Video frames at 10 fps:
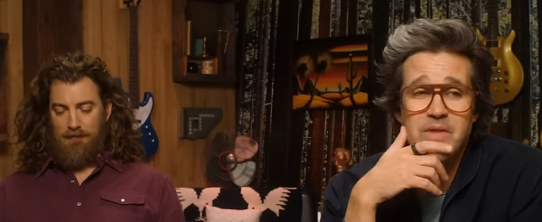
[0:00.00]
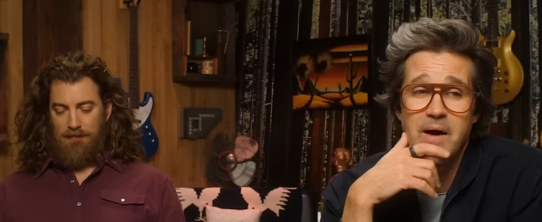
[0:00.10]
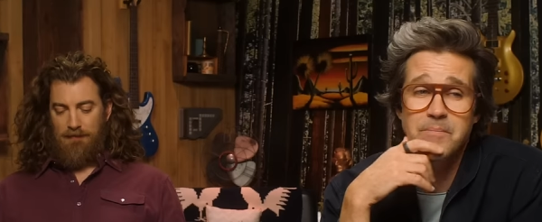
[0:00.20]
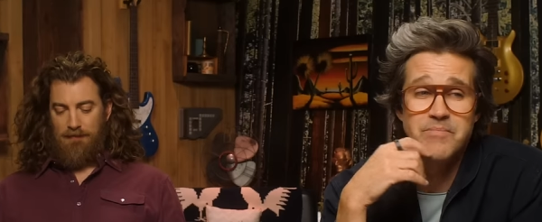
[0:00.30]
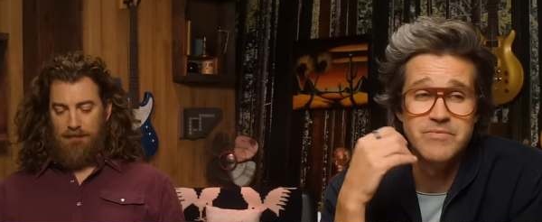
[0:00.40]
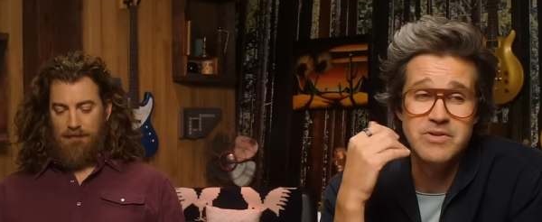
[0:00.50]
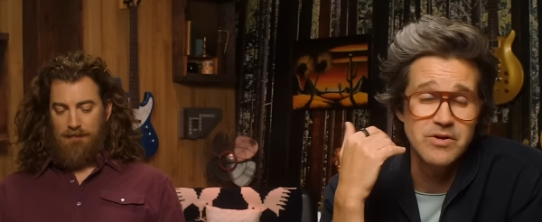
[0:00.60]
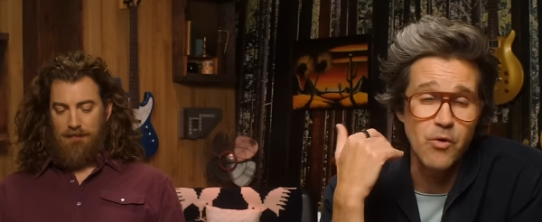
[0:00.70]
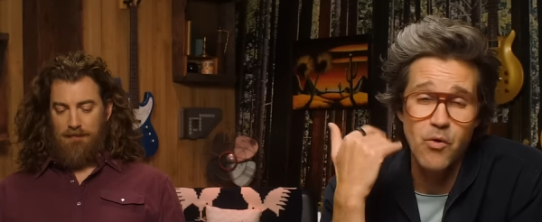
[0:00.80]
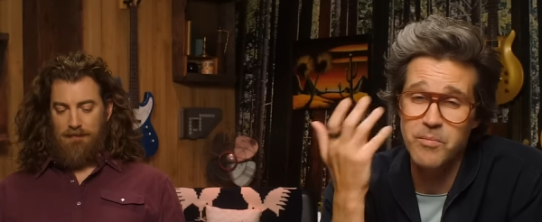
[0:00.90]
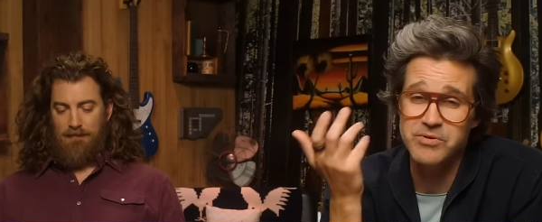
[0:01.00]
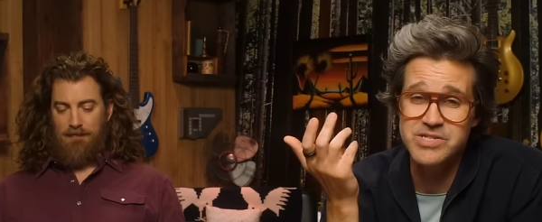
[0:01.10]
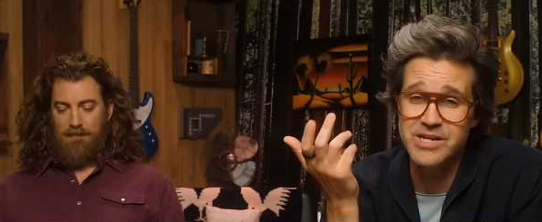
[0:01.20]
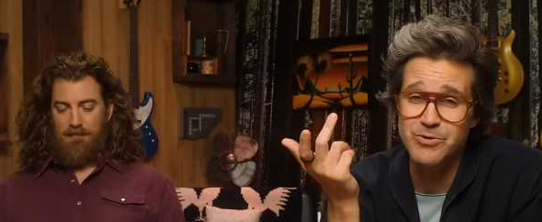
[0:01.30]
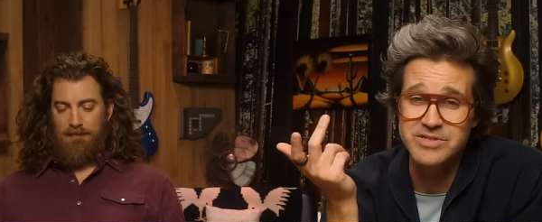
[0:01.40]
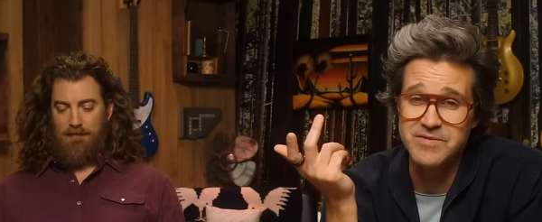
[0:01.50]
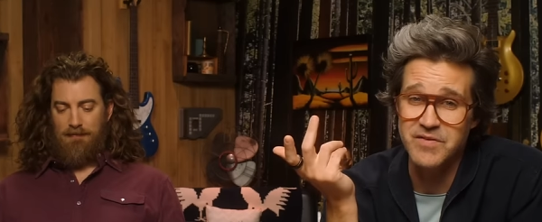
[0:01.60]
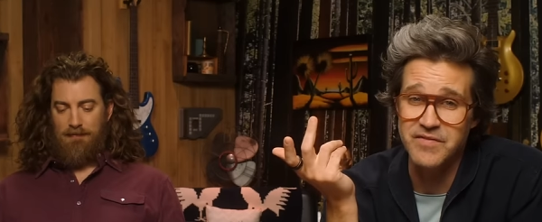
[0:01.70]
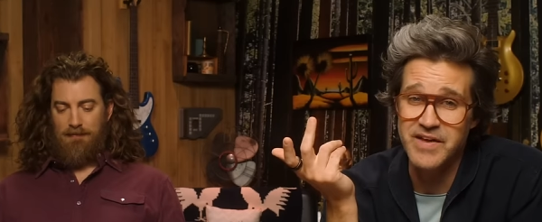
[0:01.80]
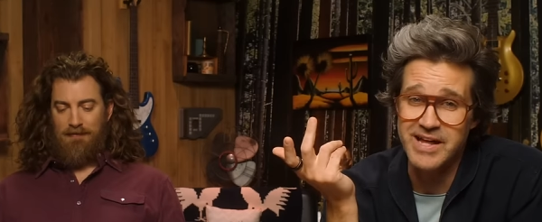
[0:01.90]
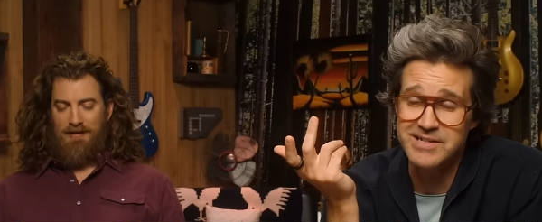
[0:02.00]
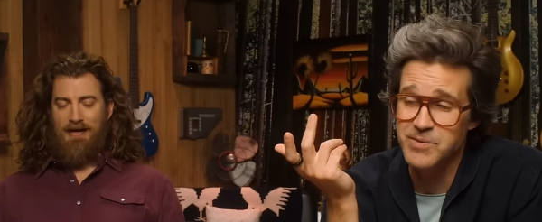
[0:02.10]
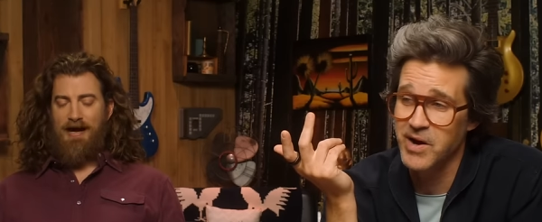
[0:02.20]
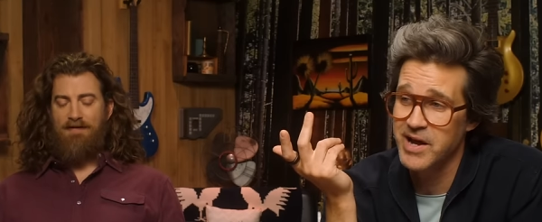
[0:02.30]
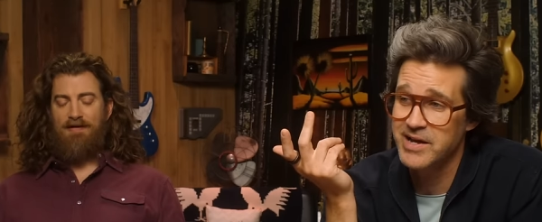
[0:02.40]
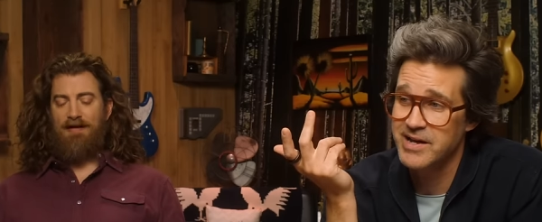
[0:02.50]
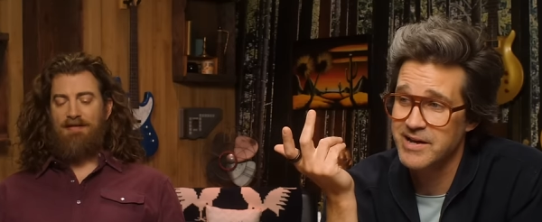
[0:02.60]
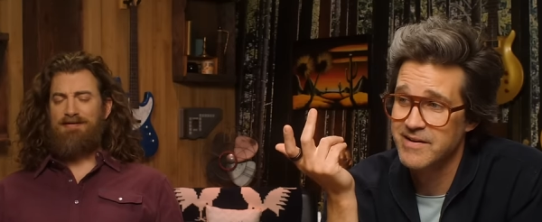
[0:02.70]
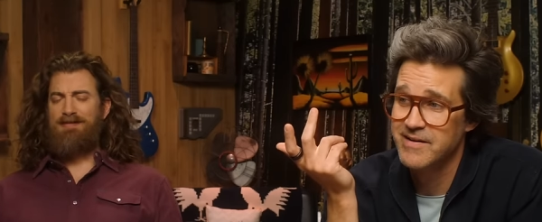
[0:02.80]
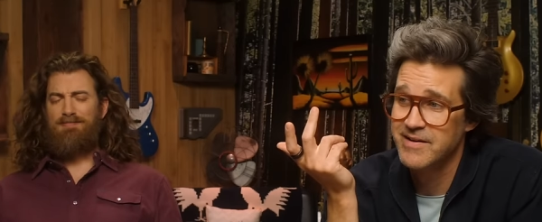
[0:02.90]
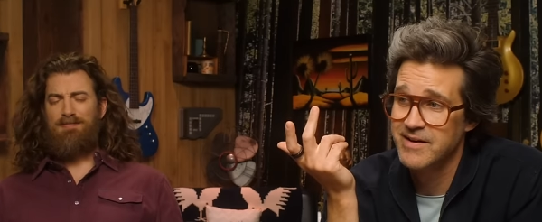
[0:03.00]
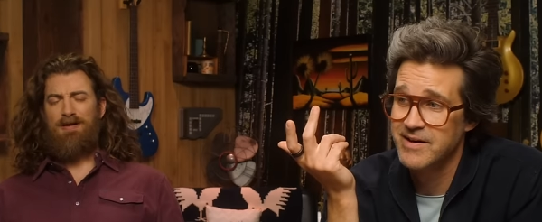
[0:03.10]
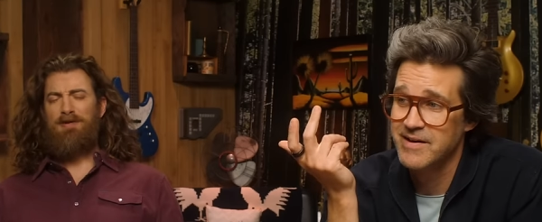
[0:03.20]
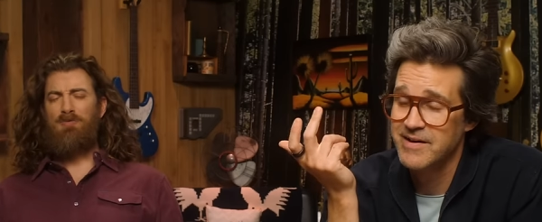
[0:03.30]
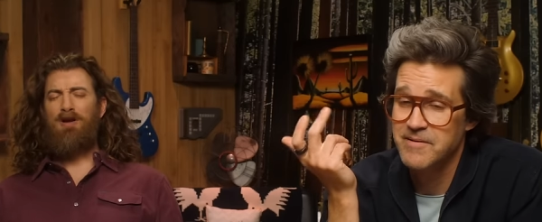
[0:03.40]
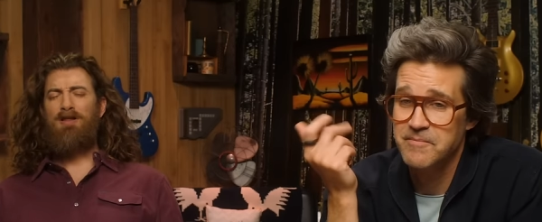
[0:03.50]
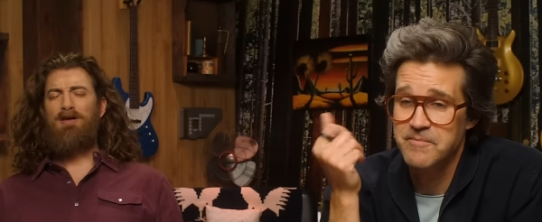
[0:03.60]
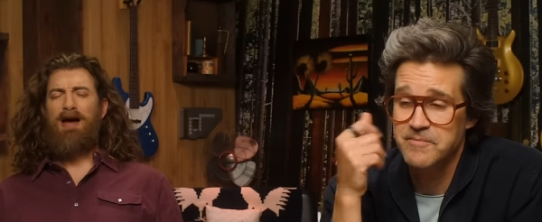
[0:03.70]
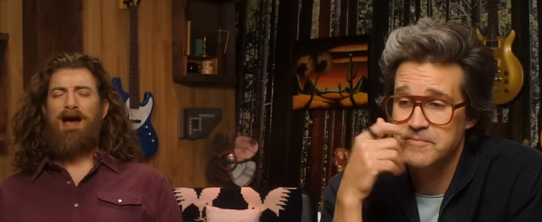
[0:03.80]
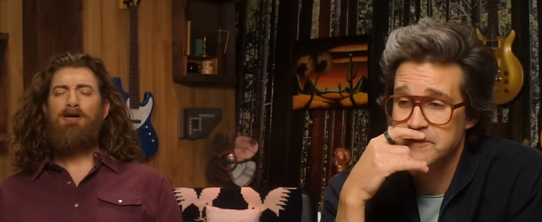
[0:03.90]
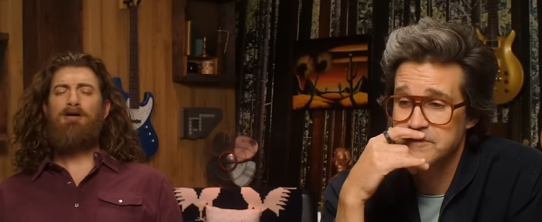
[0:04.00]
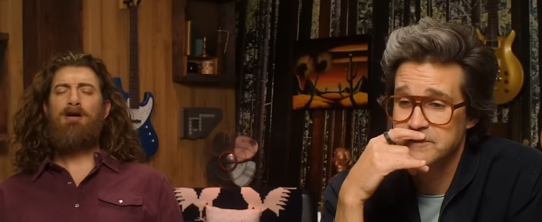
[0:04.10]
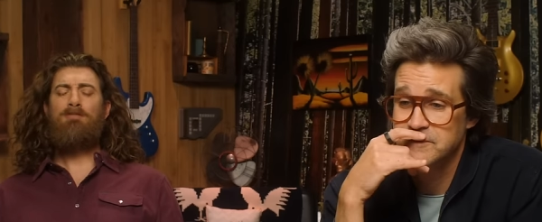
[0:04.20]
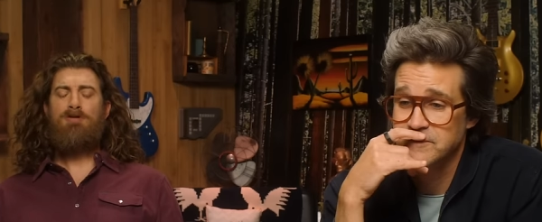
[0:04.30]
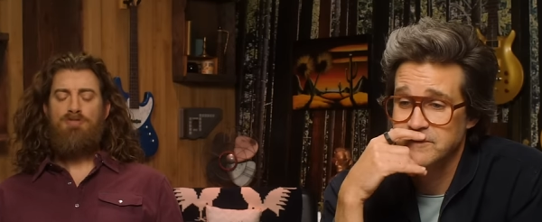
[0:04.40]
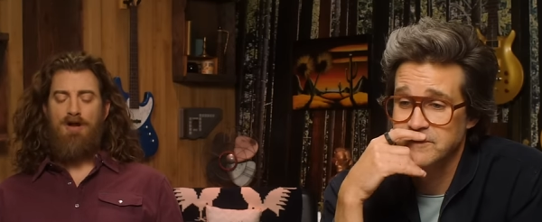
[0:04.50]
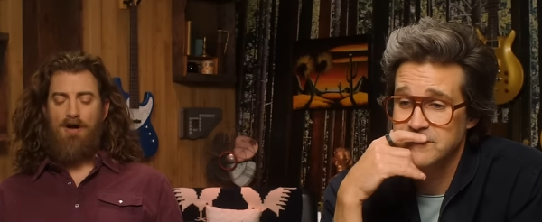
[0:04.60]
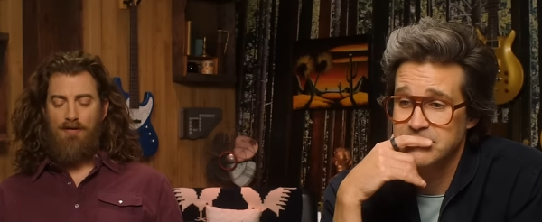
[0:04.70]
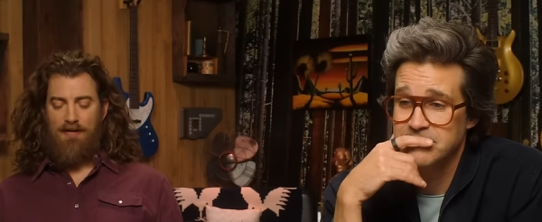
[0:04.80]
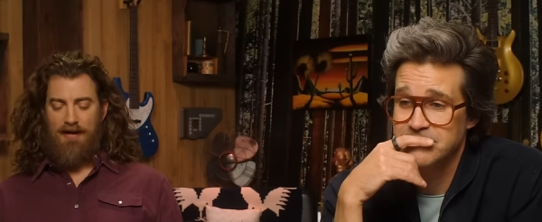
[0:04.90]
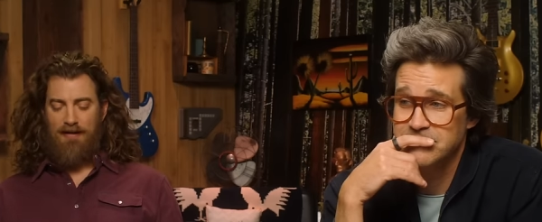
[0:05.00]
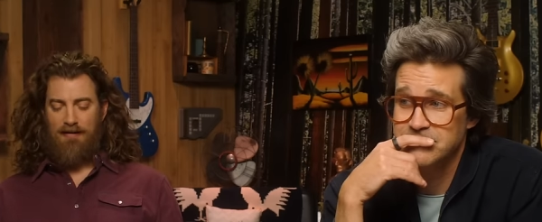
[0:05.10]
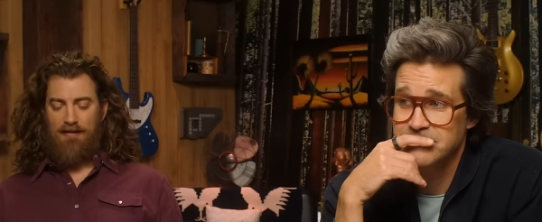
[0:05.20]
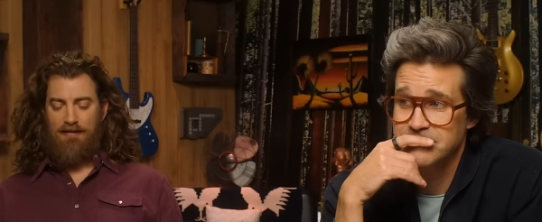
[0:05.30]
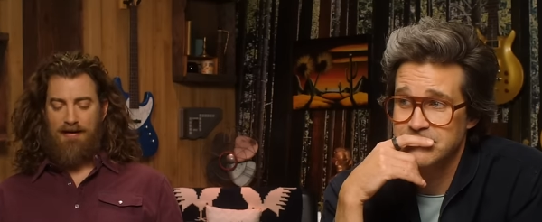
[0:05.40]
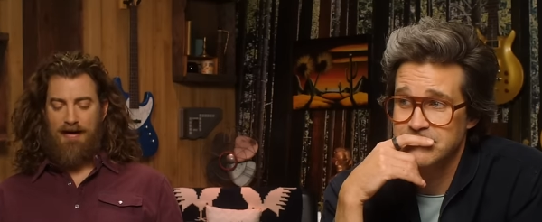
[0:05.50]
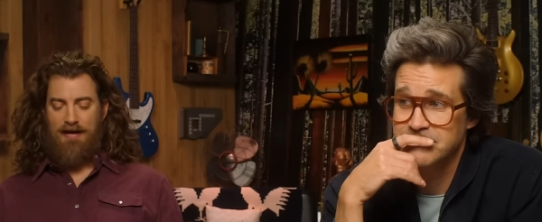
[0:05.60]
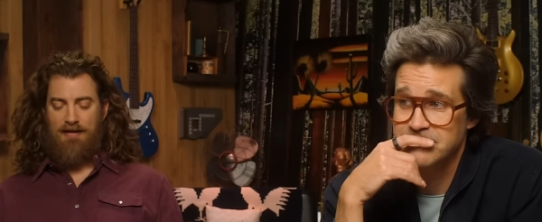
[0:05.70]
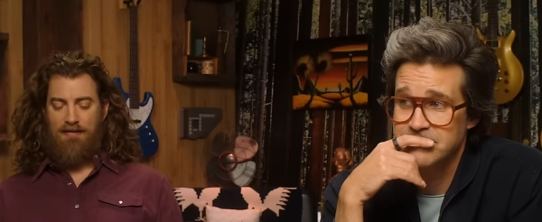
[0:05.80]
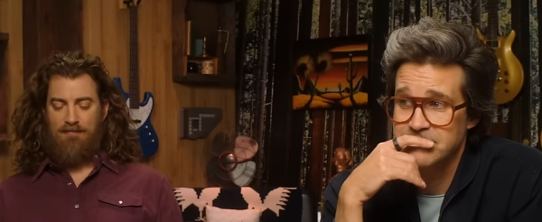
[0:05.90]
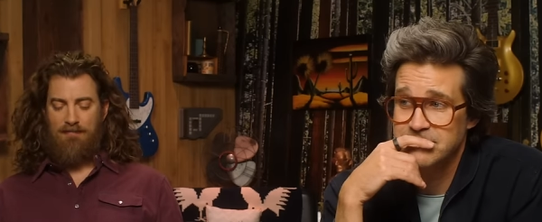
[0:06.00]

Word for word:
Speaker 1: a, a horrible sequence of events.
Speaker 2: Yeah, right? I feel like this is. I mean, what? Is, how come you know that the catnip